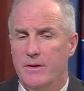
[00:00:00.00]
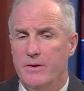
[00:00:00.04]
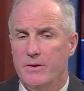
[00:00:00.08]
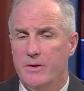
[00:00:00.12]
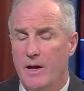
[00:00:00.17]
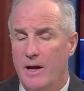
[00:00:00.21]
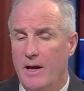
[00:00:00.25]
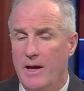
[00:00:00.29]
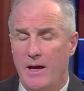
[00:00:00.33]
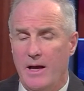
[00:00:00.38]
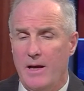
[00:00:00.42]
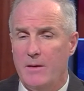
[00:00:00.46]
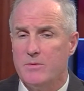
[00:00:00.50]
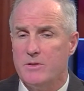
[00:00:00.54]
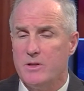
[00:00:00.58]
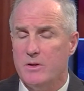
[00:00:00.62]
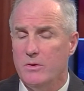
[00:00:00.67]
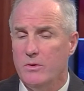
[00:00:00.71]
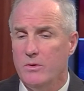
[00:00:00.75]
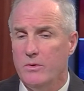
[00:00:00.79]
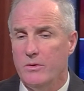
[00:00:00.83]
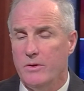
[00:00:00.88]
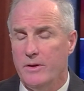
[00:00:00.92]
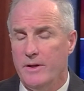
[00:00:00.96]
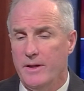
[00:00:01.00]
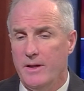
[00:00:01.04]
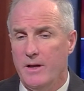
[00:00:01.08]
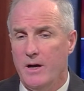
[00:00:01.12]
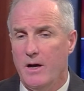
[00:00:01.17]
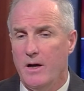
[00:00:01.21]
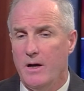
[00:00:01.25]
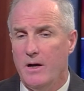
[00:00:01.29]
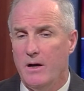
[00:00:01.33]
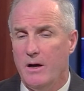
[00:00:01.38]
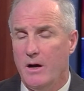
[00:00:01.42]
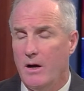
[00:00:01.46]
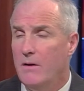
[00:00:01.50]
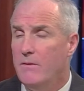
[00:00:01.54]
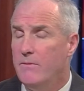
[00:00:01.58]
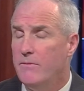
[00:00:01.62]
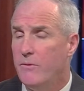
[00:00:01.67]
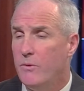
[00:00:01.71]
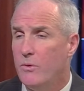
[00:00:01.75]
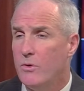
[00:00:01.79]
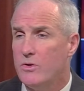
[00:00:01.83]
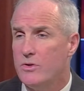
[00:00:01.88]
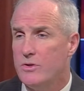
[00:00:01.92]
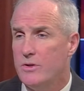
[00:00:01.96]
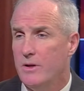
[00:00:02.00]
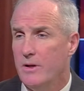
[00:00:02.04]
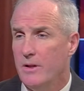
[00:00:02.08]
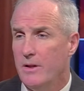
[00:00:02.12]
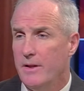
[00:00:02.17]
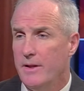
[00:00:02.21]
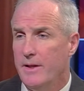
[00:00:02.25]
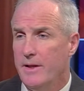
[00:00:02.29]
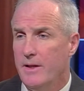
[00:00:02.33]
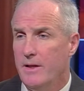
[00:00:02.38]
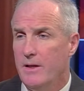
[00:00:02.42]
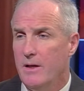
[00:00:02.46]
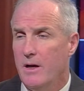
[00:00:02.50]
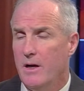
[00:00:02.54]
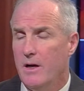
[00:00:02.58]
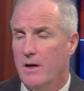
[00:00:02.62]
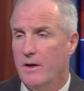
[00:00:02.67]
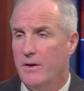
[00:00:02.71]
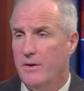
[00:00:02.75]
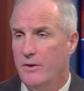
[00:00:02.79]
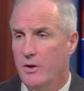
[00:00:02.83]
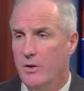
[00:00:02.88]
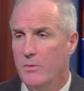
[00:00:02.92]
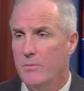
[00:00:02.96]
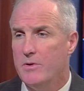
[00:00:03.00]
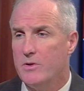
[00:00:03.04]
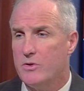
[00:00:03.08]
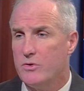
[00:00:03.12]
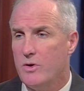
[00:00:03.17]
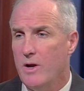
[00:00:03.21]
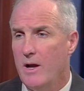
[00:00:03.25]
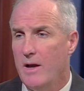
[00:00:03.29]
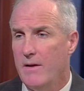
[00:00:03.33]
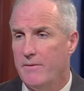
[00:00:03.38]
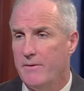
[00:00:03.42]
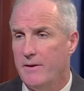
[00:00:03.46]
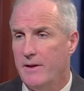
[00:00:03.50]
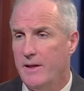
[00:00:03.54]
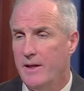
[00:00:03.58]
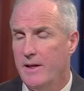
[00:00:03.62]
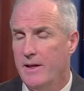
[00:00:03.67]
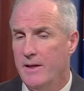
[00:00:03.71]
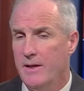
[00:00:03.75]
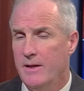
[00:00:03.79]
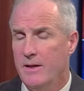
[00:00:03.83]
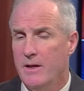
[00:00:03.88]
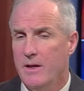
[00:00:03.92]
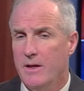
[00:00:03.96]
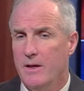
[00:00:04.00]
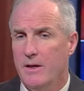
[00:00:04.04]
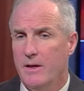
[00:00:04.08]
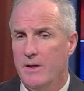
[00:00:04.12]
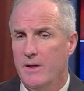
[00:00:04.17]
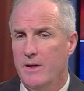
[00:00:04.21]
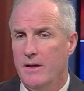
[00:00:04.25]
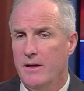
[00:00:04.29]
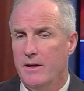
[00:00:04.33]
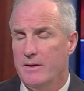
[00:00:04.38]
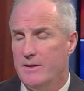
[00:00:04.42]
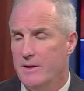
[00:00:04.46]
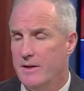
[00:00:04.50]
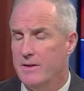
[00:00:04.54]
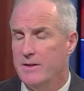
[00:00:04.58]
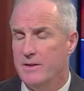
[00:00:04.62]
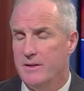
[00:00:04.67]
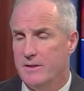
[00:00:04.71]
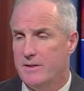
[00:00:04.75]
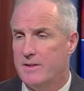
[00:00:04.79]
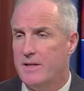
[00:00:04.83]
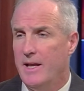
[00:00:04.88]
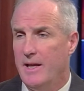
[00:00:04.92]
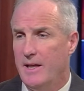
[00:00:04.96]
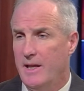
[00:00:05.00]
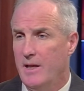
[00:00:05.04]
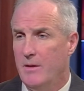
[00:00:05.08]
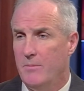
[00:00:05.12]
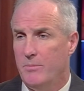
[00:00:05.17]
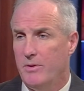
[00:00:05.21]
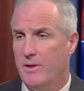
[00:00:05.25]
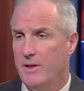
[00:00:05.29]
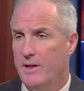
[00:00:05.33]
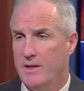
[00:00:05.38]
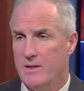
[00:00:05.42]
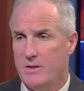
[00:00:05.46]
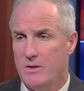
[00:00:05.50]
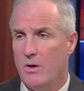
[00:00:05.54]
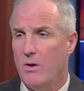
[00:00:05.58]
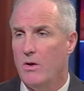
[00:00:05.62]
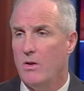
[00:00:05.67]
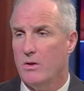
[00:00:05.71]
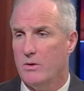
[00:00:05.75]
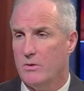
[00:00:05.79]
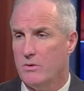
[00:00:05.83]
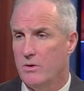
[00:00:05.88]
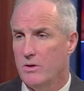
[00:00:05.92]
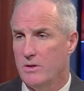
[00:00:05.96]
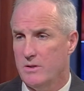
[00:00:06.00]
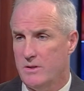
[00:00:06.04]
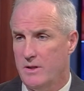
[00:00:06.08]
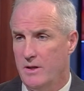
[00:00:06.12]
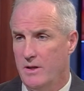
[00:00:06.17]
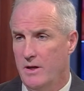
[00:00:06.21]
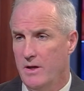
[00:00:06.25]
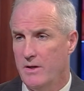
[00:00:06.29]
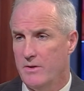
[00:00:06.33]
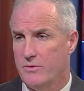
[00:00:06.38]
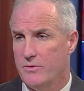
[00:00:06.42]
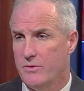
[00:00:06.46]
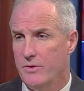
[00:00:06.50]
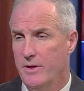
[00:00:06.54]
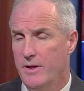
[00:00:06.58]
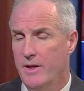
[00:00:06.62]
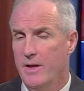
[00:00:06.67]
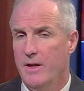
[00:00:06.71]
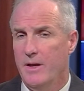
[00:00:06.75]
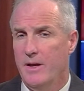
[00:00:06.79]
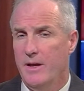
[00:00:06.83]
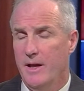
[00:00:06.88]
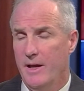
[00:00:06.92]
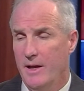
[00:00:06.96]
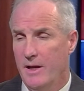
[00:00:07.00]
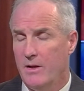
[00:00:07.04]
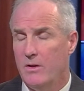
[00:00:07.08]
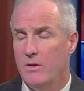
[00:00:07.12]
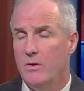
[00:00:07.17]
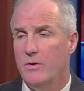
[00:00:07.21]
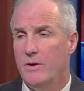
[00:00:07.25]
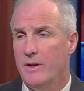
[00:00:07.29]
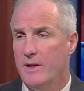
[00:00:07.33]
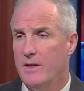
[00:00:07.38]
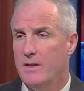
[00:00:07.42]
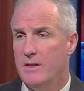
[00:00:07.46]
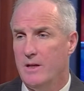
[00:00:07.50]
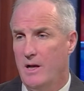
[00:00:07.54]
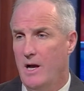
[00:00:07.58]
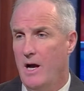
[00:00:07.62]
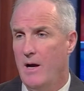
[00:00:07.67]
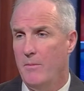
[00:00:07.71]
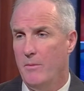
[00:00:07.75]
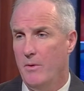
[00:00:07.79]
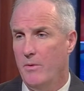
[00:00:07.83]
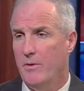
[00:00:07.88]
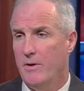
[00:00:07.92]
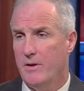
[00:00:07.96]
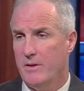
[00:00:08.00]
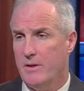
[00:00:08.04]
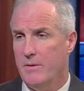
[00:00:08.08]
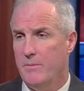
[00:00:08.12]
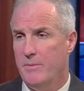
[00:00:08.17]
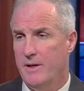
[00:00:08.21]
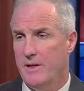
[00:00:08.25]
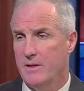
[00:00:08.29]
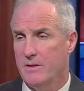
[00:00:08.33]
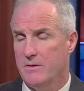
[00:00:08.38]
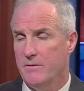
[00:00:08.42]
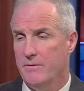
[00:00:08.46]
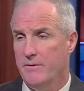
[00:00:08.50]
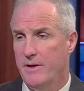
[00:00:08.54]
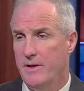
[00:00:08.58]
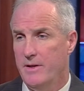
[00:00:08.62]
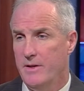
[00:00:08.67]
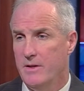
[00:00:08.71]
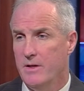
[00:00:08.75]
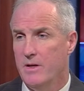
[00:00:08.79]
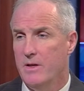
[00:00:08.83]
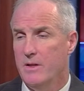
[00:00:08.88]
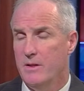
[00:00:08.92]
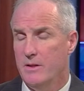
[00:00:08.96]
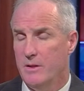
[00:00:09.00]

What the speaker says: Absolutely. Unfortunately, human trafficking is taking place all across the country, including in the Commonwealth of Pennsylvania.